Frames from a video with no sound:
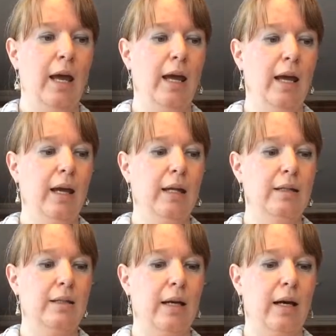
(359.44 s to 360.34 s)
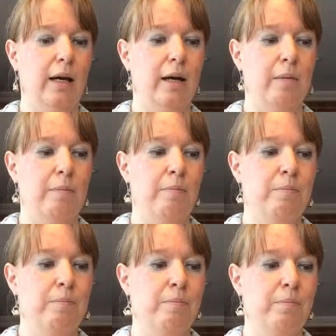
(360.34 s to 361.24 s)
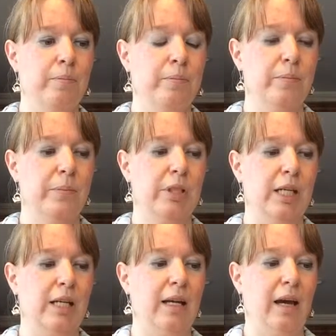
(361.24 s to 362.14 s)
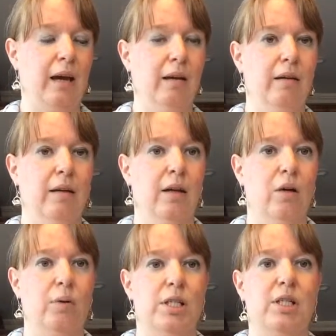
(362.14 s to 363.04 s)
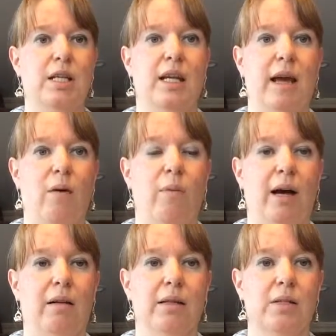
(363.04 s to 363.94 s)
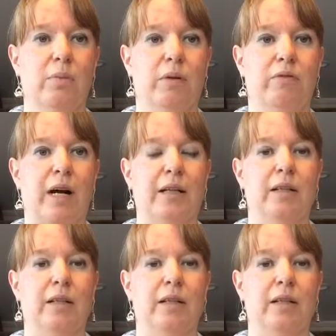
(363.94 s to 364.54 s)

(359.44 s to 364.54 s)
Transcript: and um, she uh, when she seen how well this one frothed